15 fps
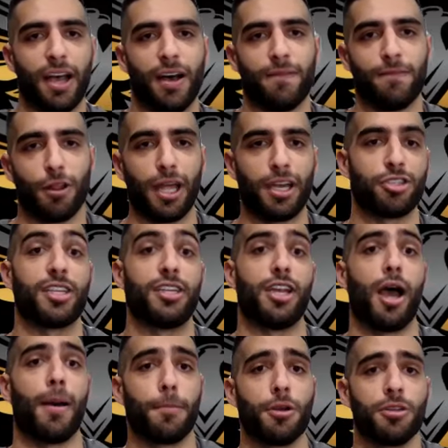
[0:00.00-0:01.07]
of letters and
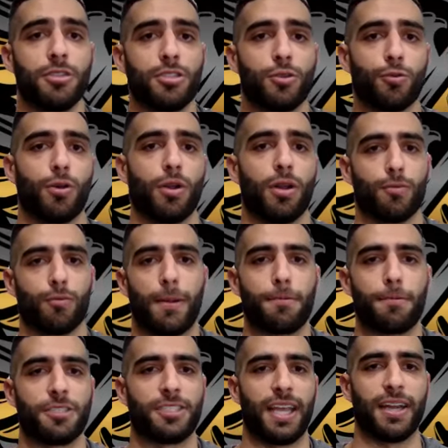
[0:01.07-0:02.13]
numbers to re-
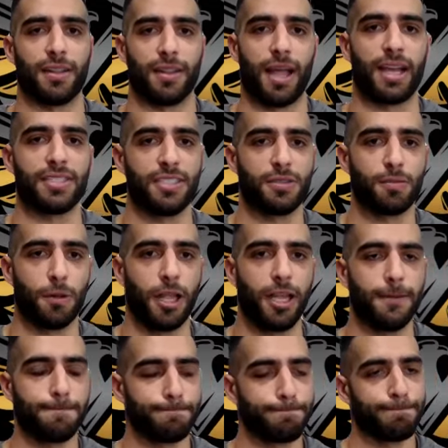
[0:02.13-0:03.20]
represent a license
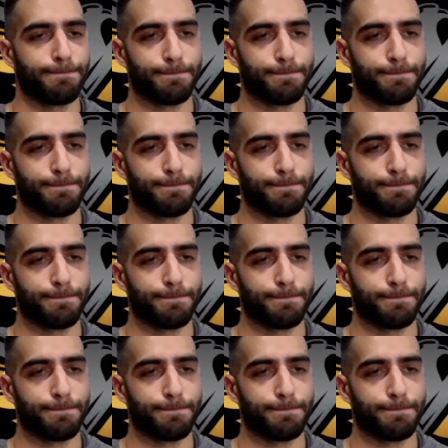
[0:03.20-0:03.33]
plate.